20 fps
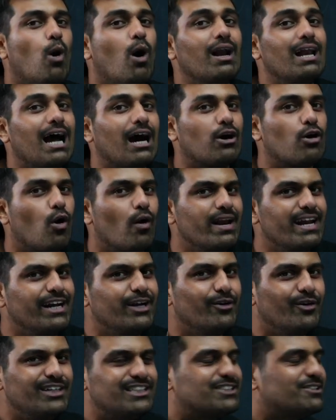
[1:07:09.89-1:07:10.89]
according to
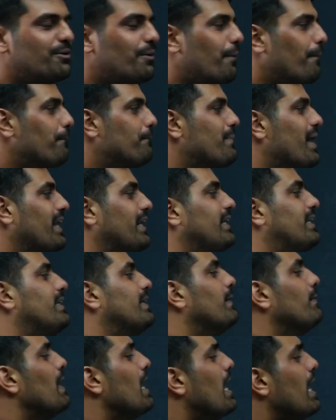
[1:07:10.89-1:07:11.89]
its merit.
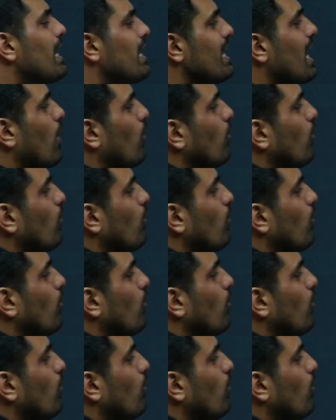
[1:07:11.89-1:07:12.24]
Now,